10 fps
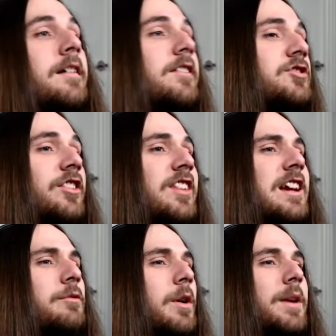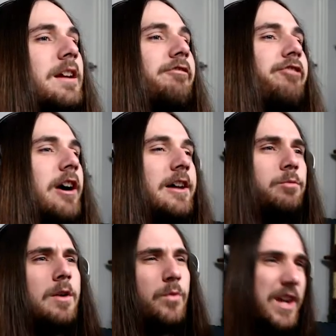Just seeing what we can find.
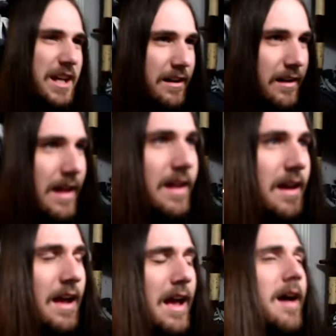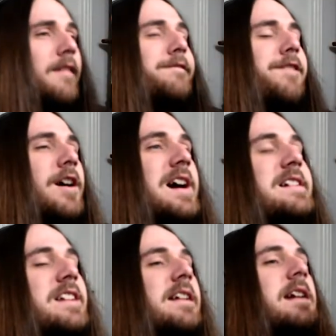What we can find
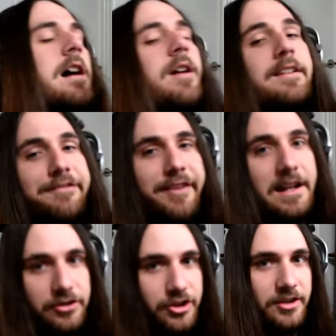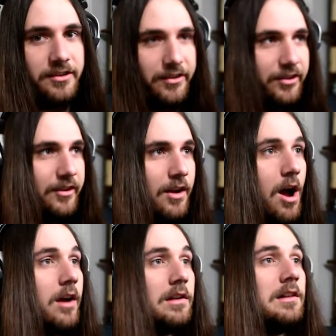in our adventures.
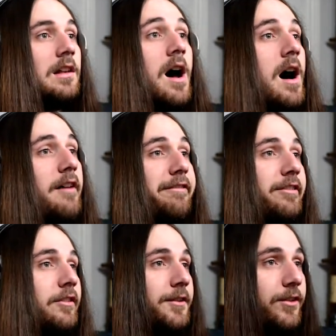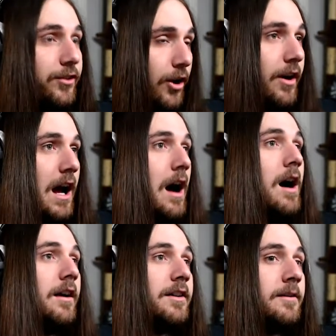I'm going to laugh so hard